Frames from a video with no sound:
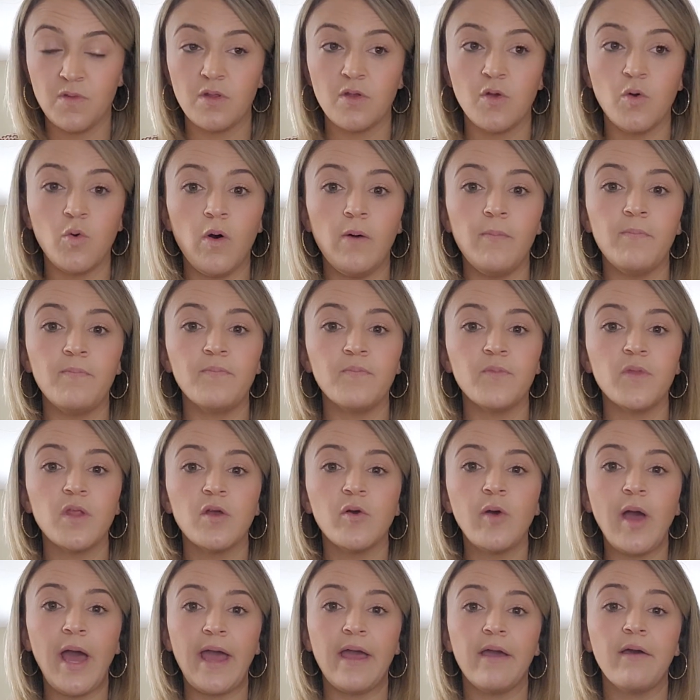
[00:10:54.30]
Cool.
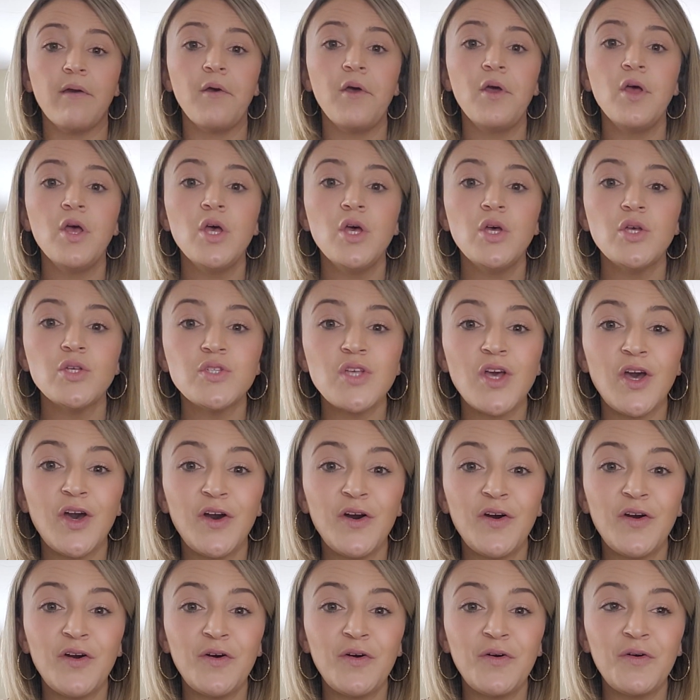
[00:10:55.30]
Okay.
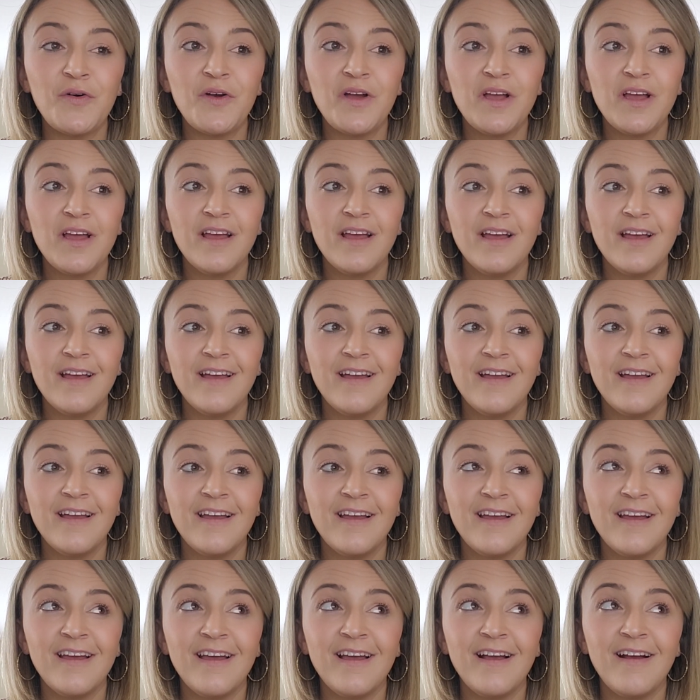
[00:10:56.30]
So
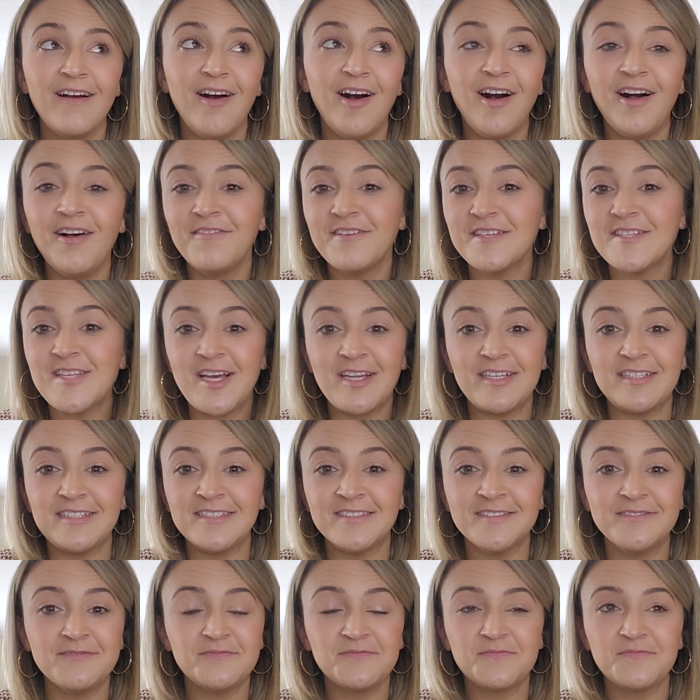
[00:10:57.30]
all of a
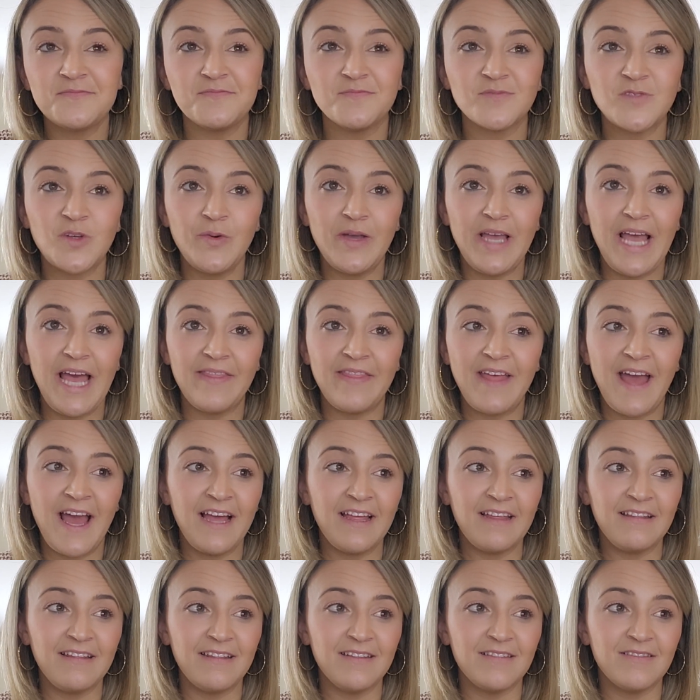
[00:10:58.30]
sudden we had
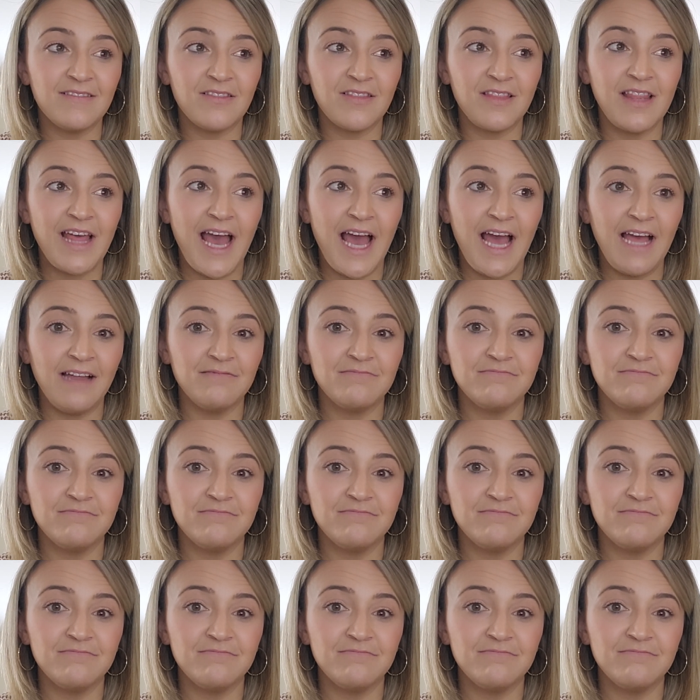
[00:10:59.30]
that